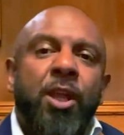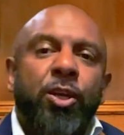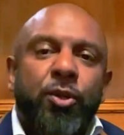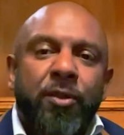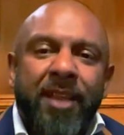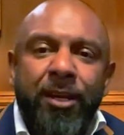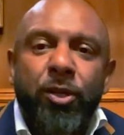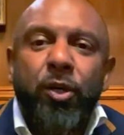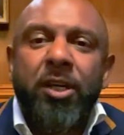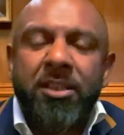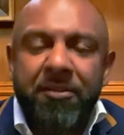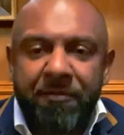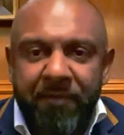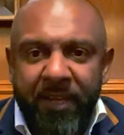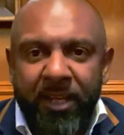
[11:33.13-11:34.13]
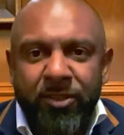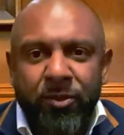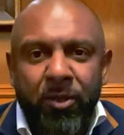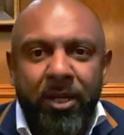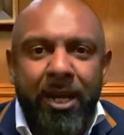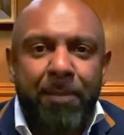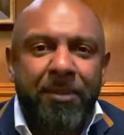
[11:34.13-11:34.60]
You then look at the figures
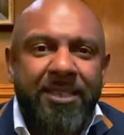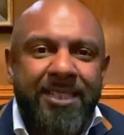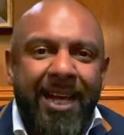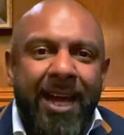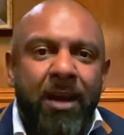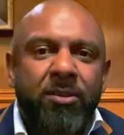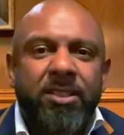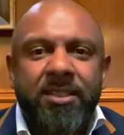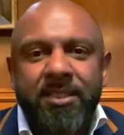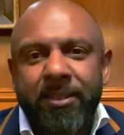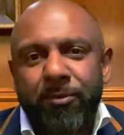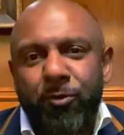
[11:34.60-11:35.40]
on Companies House because it